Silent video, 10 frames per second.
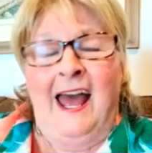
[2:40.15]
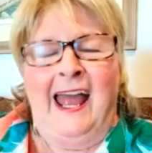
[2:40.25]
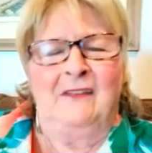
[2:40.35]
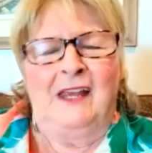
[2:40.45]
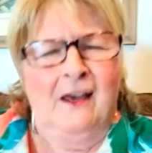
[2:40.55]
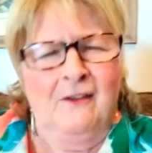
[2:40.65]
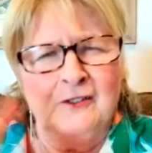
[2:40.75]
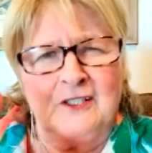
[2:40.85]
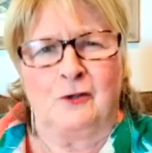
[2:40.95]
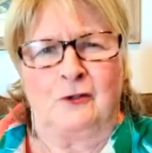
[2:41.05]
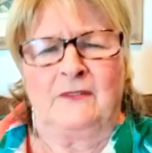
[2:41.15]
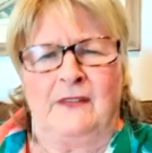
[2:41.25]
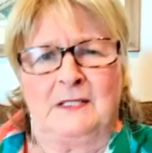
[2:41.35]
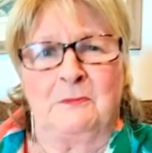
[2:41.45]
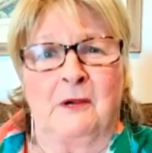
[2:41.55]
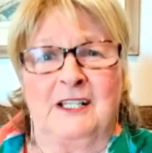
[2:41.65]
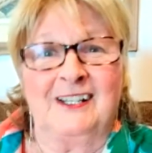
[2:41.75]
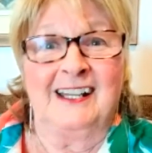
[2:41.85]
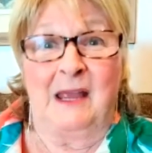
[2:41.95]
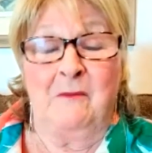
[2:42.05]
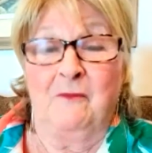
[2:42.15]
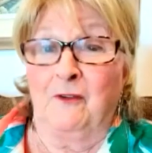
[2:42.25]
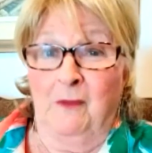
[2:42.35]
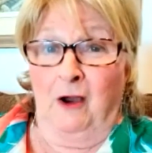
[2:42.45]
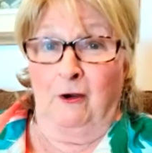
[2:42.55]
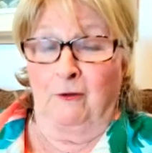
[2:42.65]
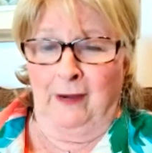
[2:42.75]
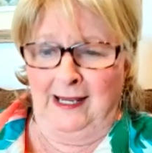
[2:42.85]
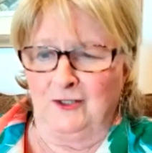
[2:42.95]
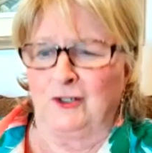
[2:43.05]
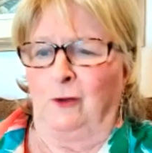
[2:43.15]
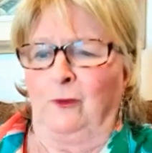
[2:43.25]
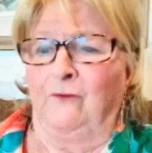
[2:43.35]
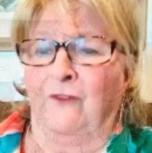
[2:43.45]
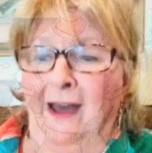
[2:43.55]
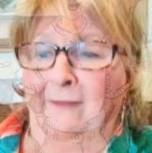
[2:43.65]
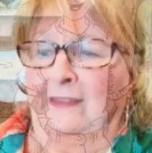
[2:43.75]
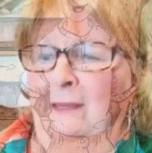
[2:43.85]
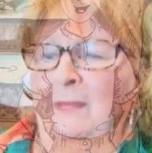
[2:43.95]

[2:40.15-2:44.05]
And the other source of inspiration came from our grandchildren, five of them.